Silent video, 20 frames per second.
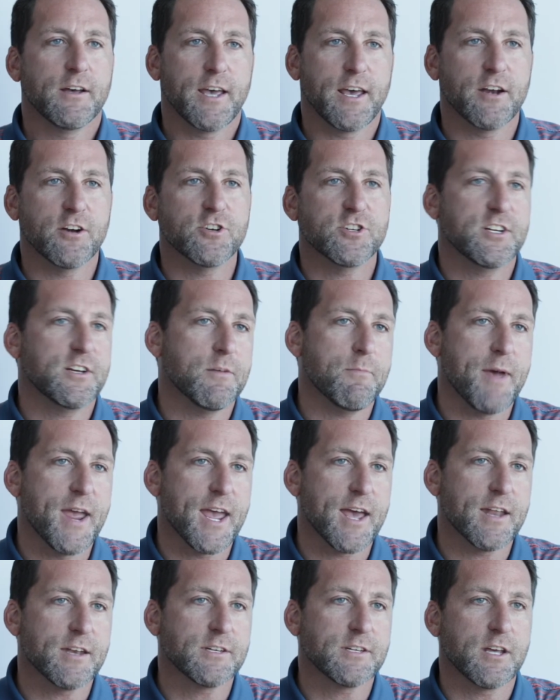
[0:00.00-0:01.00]
energy
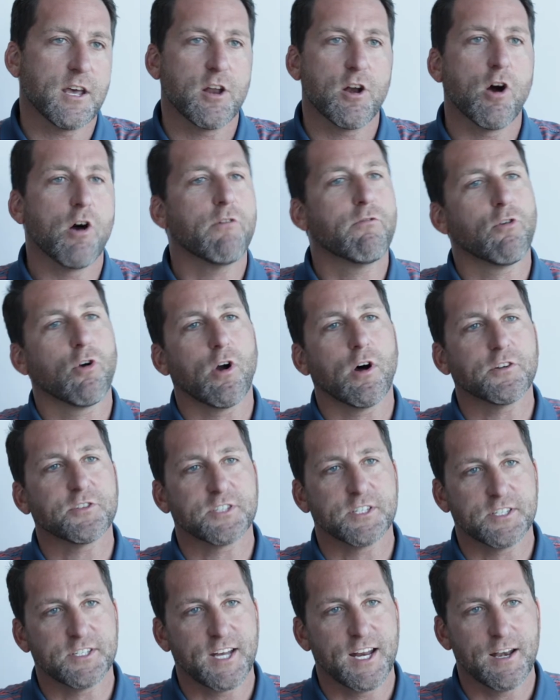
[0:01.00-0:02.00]
demand, and overall
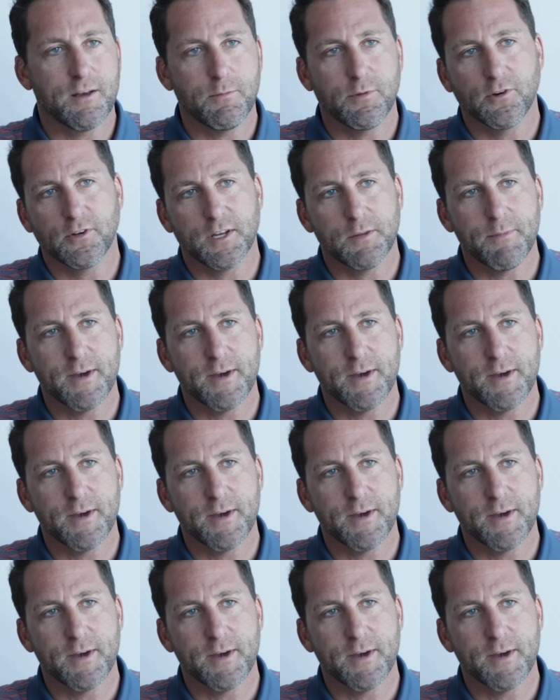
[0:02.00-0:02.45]
sustainability